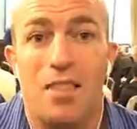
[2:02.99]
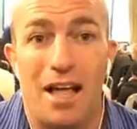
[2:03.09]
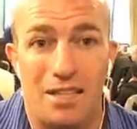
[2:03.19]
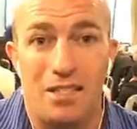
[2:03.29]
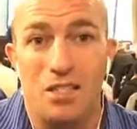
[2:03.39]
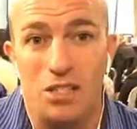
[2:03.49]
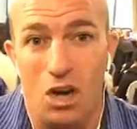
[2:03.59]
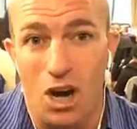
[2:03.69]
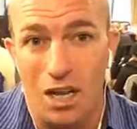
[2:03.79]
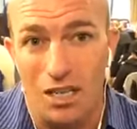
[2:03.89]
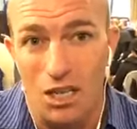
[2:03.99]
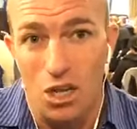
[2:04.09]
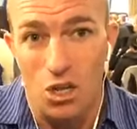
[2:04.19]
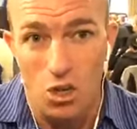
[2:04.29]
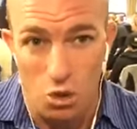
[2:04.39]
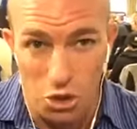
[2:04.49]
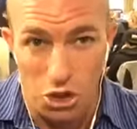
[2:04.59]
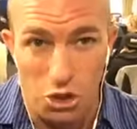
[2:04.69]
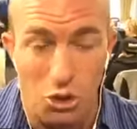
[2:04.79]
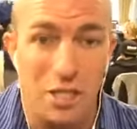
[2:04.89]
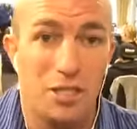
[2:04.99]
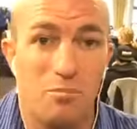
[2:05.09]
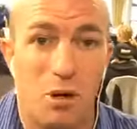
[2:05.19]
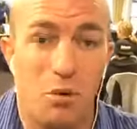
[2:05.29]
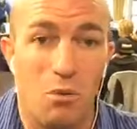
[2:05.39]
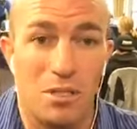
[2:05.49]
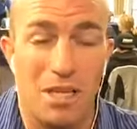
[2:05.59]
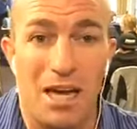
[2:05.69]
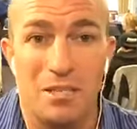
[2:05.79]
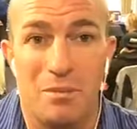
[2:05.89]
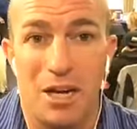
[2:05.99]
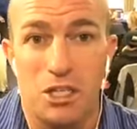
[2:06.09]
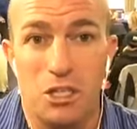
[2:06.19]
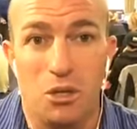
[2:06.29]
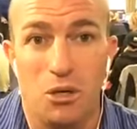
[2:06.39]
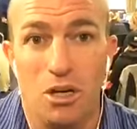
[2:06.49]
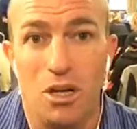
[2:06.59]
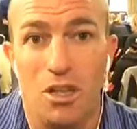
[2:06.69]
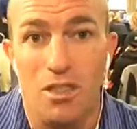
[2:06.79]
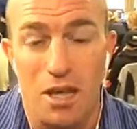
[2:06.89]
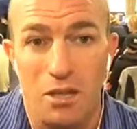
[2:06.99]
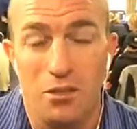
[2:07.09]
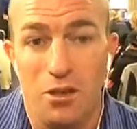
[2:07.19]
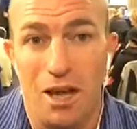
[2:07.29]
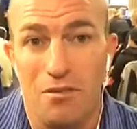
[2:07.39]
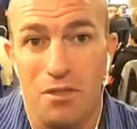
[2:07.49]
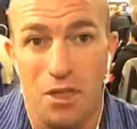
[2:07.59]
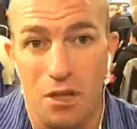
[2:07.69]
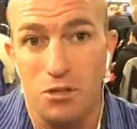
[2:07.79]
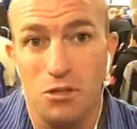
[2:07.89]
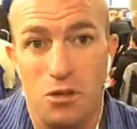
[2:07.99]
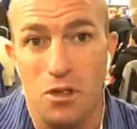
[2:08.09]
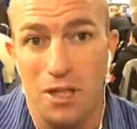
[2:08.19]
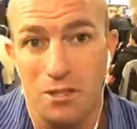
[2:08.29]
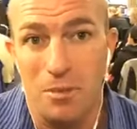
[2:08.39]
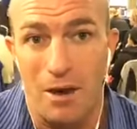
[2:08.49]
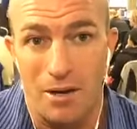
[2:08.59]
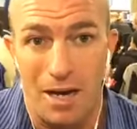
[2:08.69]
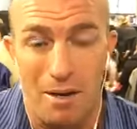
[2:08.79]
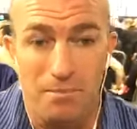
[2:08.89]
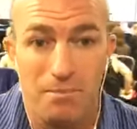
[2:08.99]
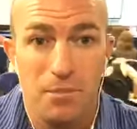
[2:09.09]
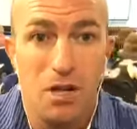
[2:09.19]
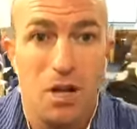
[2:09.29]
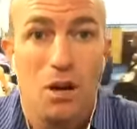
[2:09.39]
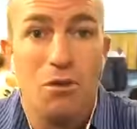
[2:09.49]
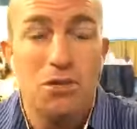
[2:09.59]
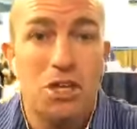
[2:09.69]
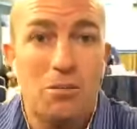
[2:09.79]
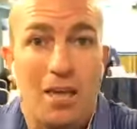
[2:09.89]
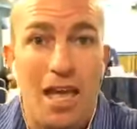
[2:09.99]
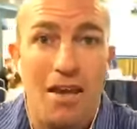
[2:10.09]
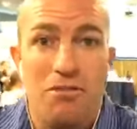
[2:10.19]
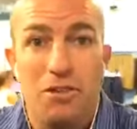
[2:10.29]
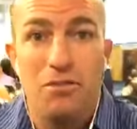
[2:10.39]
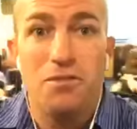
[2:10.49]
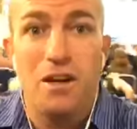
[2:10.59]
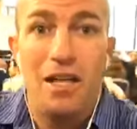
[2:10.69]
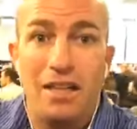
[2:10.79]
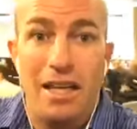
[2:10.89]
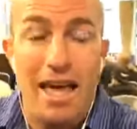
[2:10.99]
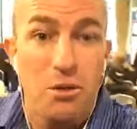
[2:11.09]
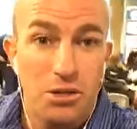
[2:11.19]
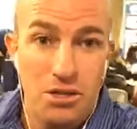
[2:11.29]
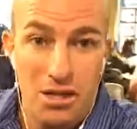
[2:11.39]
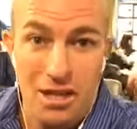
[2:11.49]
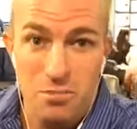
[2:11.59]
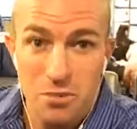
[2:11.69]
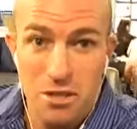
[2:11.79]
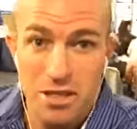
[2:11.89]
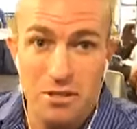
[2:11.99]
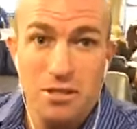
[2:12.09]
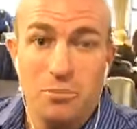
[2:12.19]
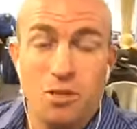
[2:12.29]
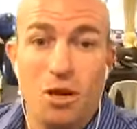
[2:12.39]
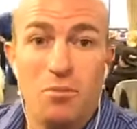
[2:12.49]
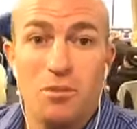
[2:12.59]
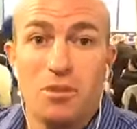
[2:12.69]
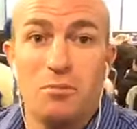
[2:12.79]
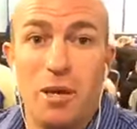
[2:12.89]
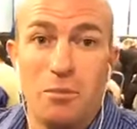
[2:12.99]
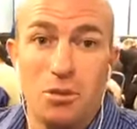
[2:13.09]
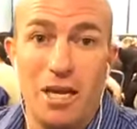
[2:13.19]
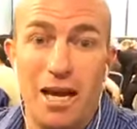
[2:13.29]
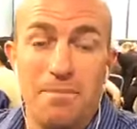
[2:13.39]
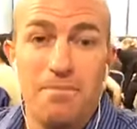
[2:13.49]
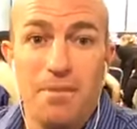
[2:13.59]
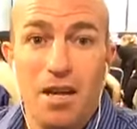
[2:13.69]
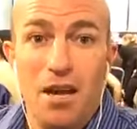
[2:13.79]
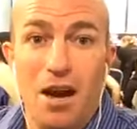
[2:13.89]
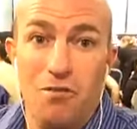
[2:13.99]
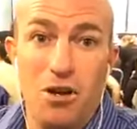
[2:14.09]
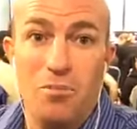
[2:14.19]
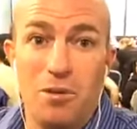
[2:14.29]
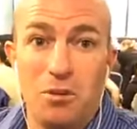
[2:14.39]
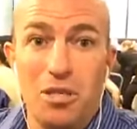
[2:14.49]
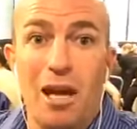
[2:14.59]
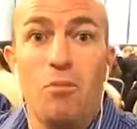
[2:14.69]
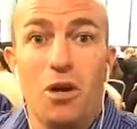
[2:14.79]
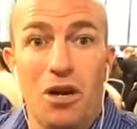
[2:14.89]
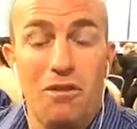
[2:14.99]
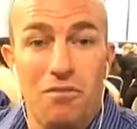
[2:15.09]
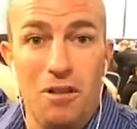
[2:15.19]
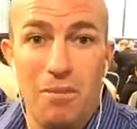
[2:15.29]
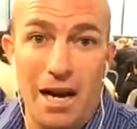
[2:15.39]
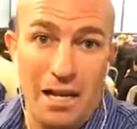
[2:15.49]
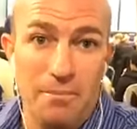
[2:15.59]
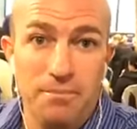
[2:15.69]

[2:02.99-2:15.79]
That's entirely your choice. But what we say is make sure that you do have those two things married up. We've also got to be careful of uh, the language that can, can sometimes people say. I've heard people say, I'm not in it for the money.